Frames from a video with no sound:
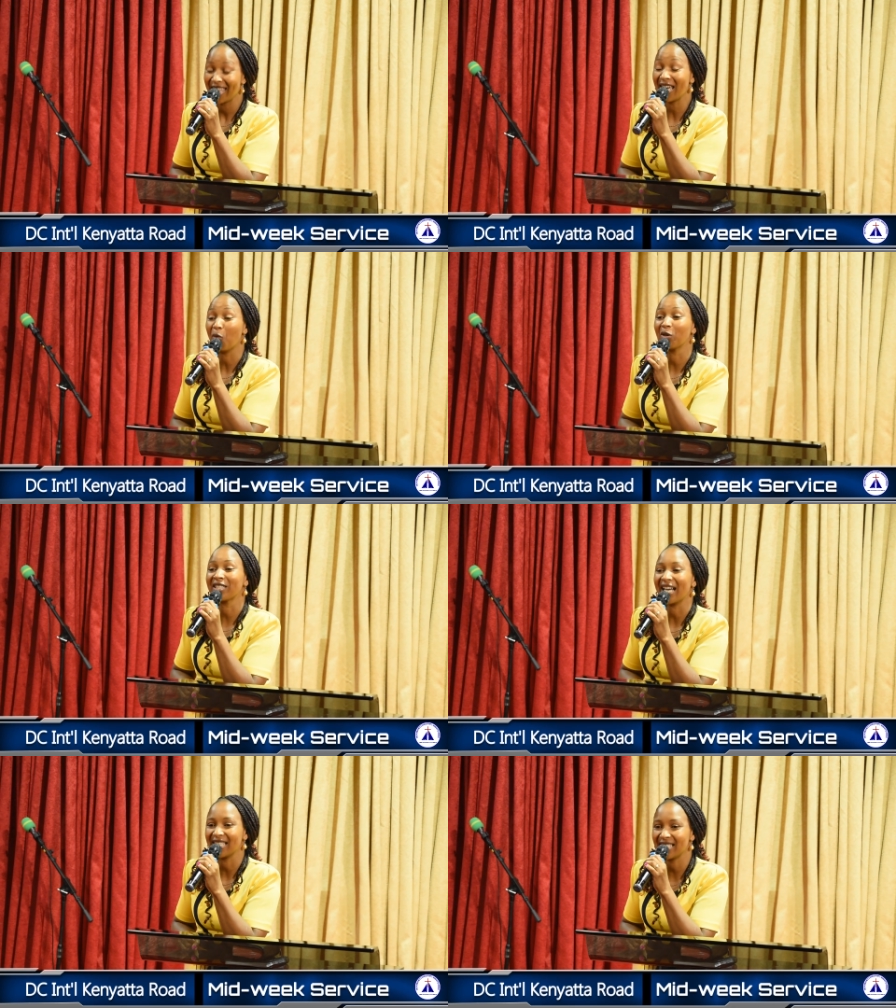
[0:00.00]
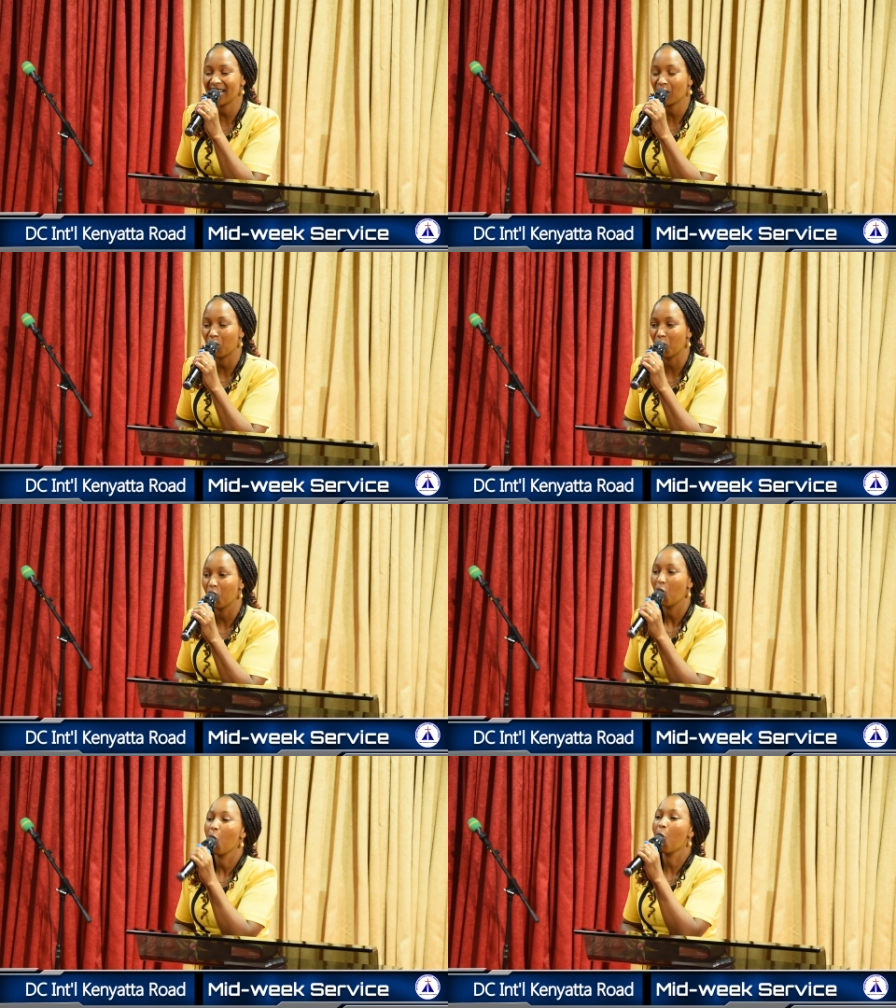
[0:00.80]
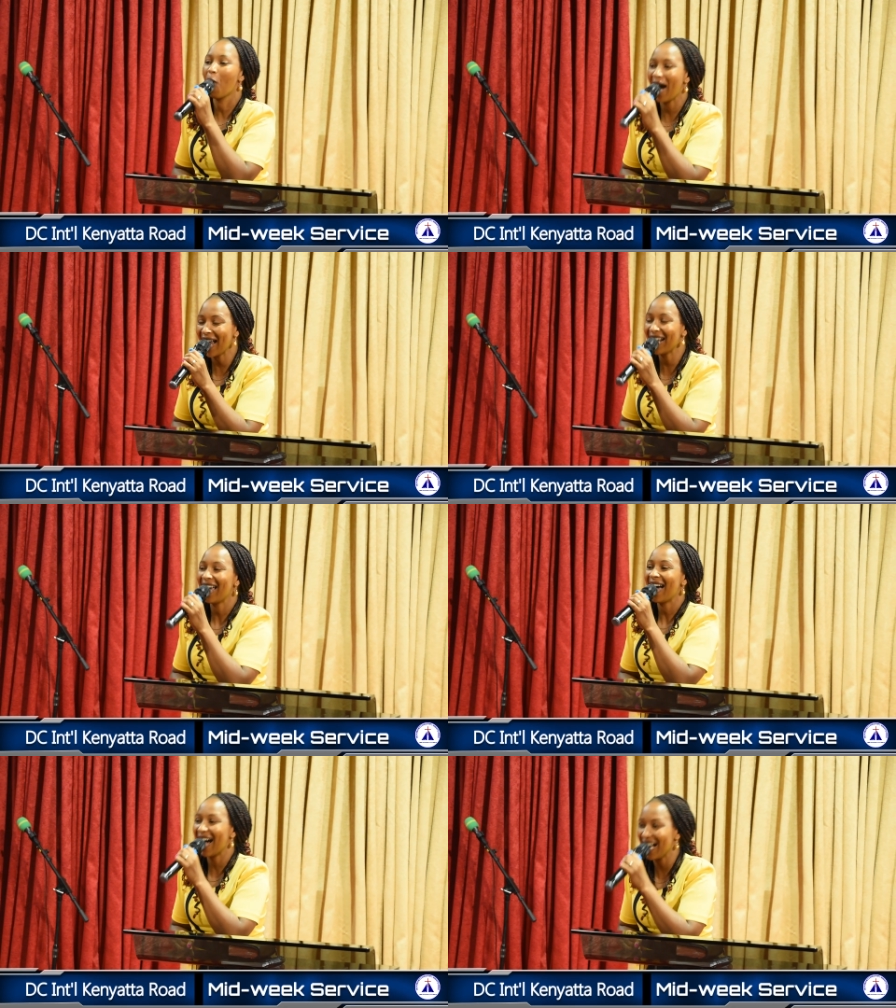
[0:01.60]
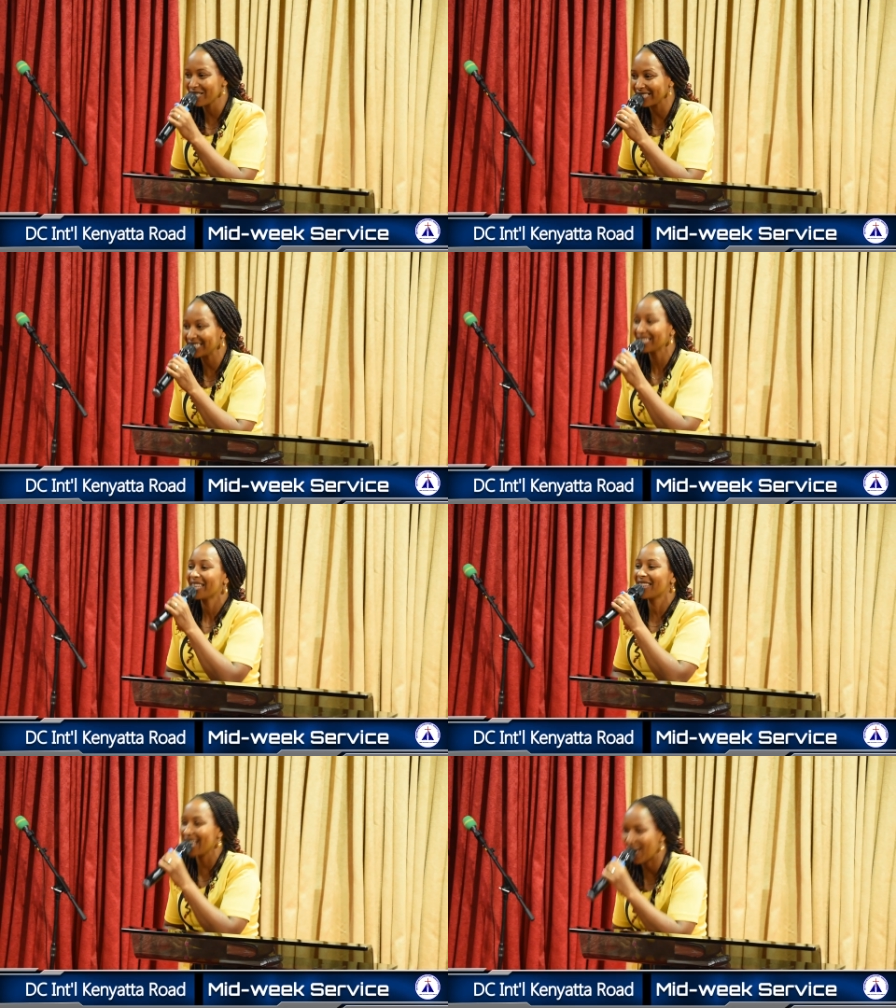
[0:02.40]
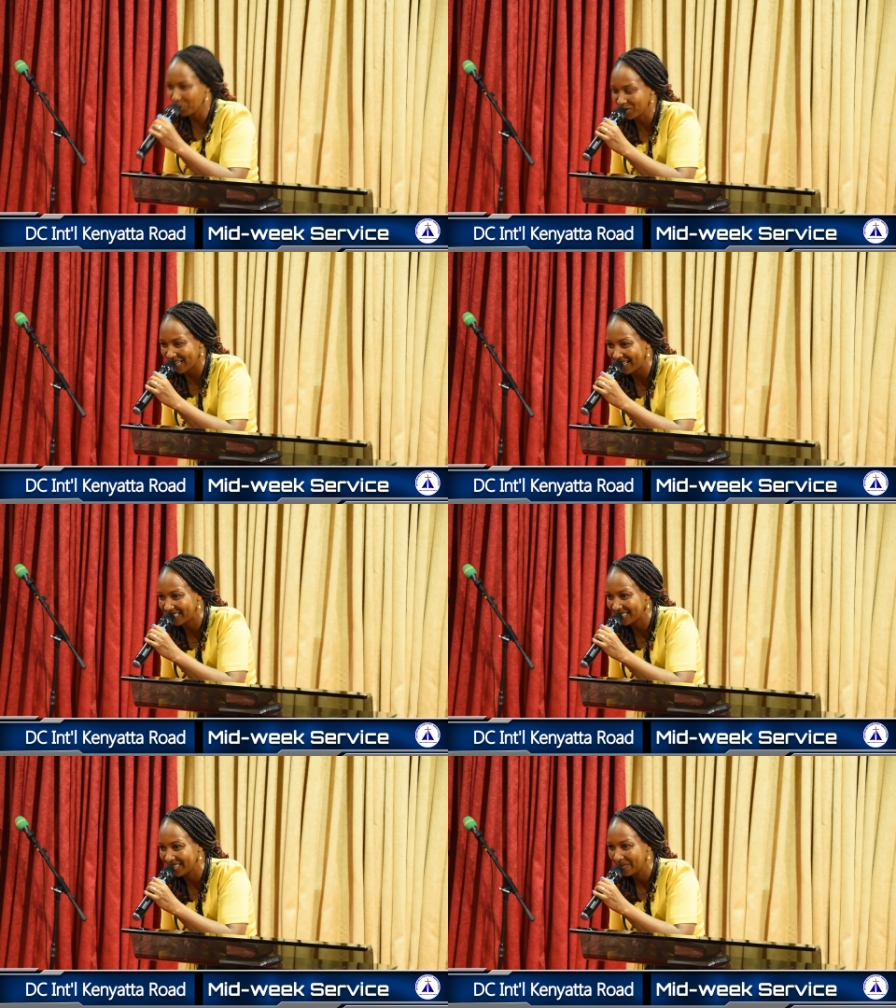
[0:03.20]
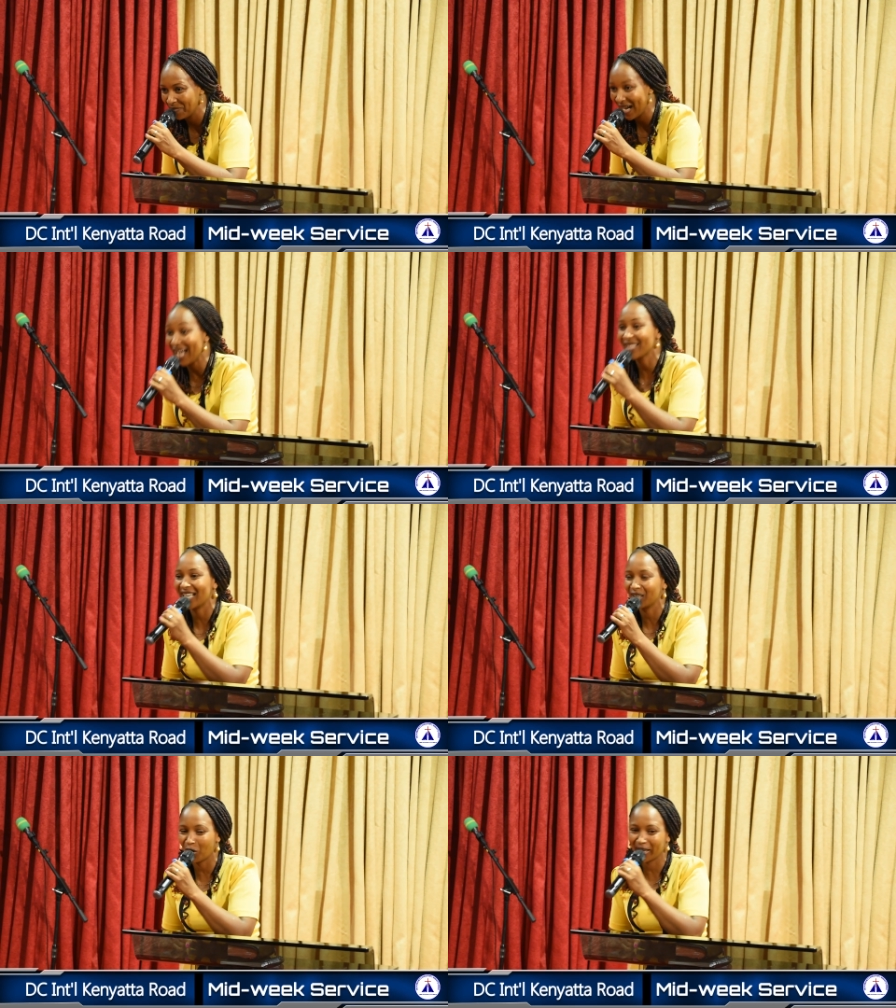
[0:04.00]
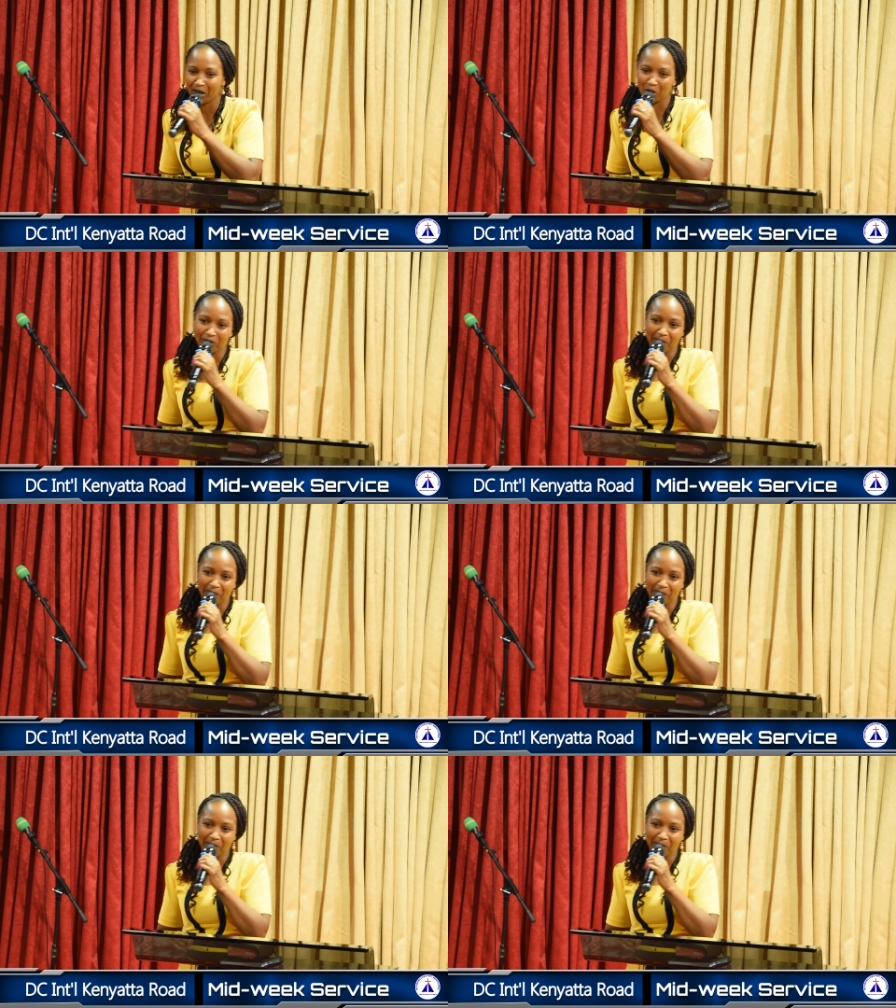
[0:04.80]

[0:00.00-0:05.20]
There was a check of 100,000 as a token of